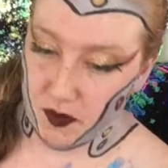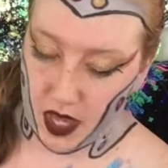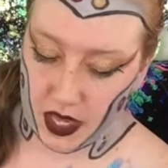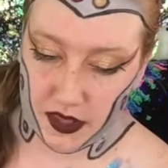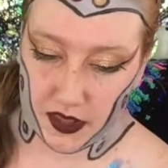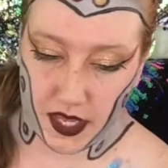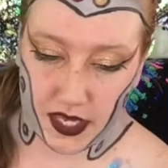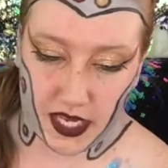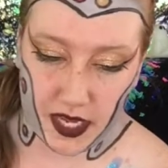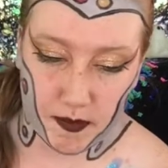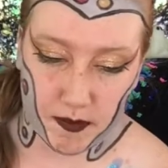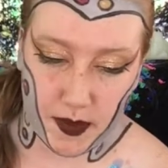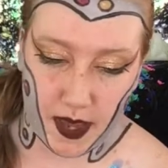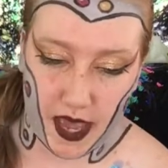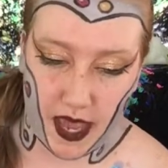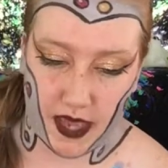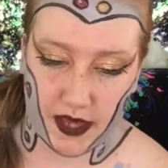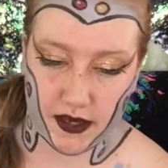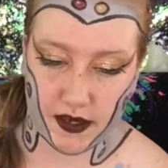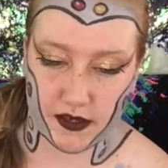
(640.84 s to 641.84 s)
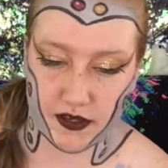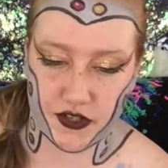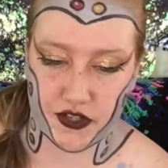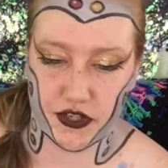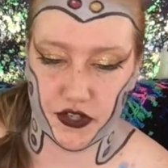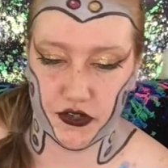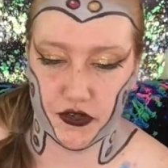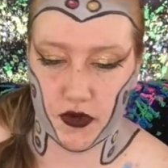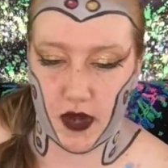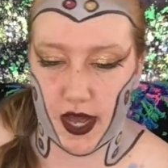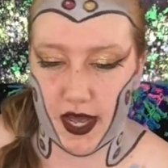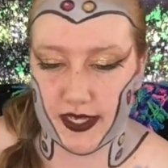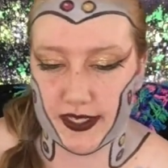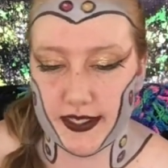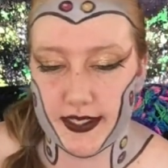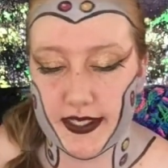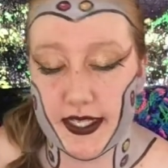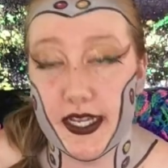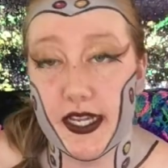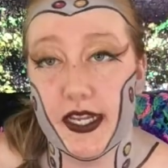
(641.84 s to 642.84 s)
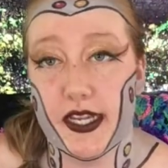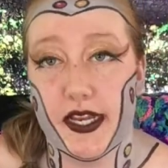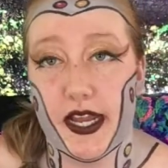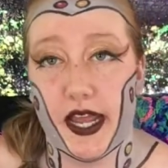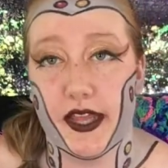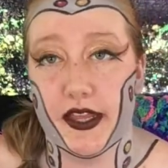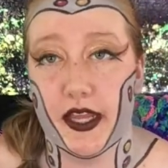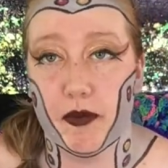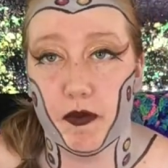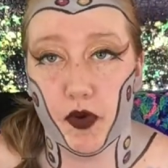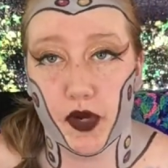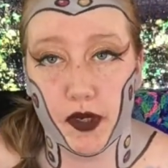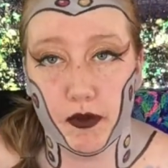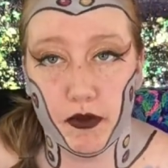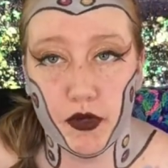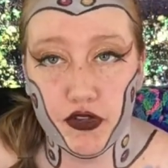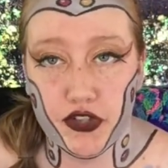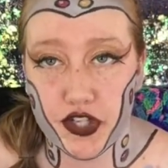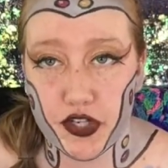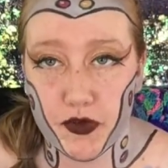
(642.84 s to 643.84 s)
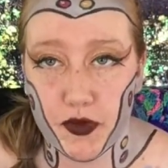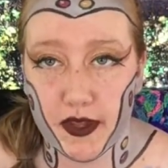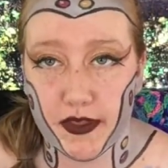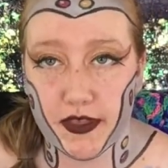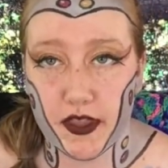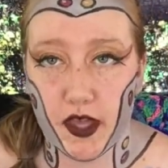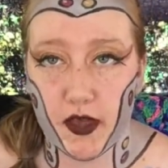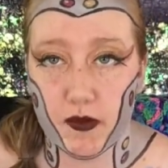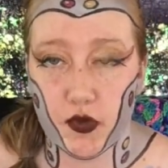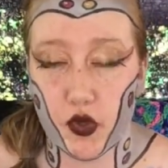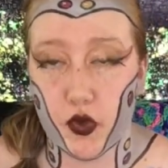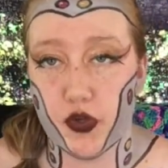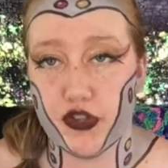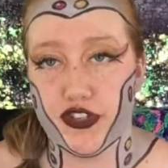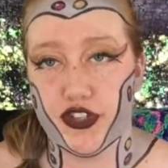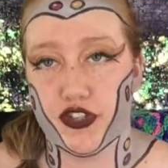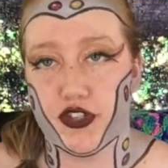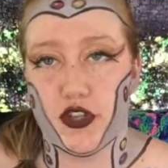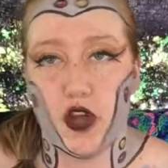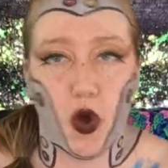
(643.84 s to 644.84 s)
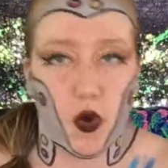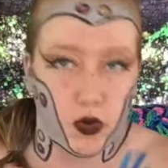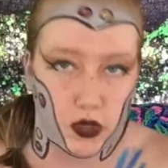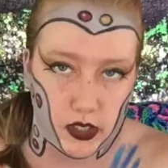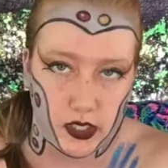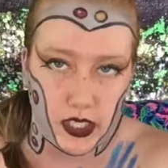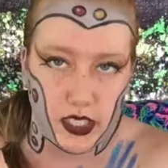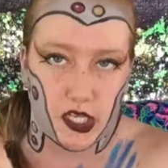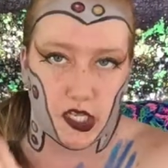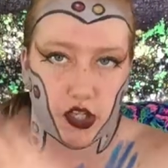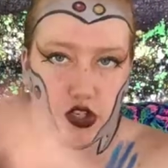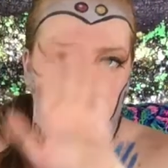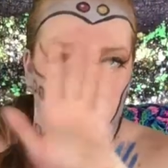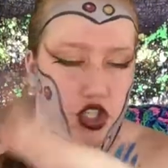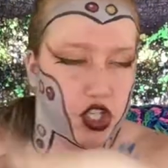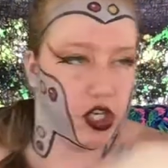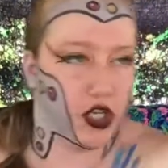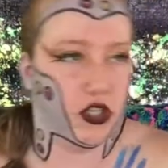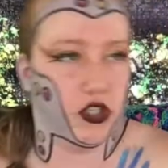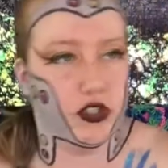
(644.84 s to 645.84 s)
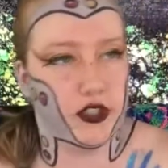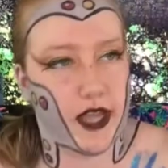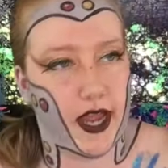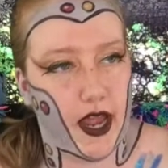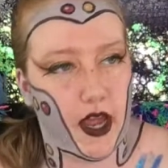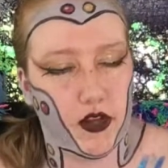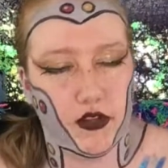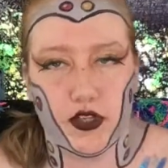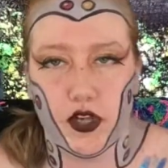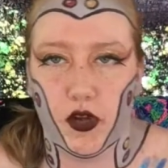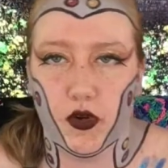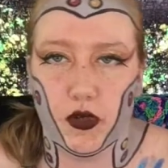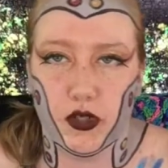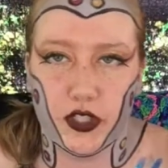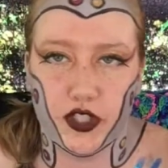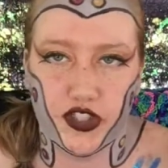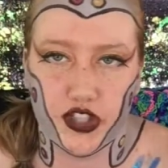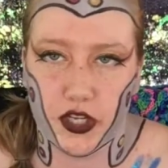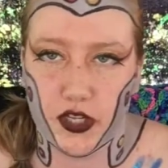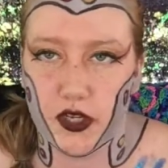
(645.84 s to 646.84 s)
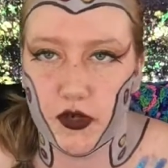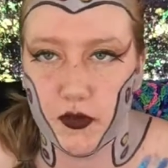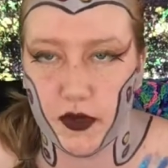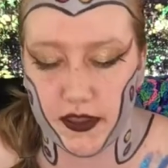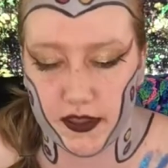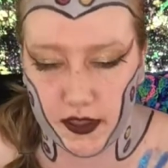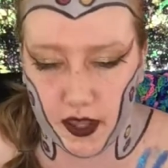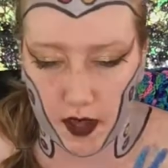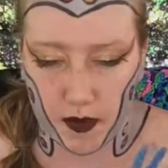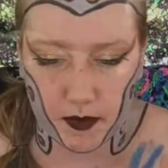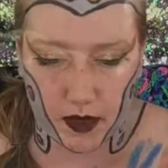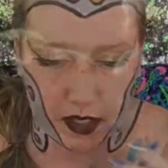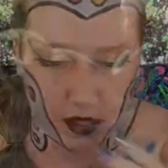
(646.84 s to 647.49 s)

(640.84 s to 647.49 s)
they get back to Sid, and they bring Moochie with them, who is just totally chill now, totally chilling with them. Like,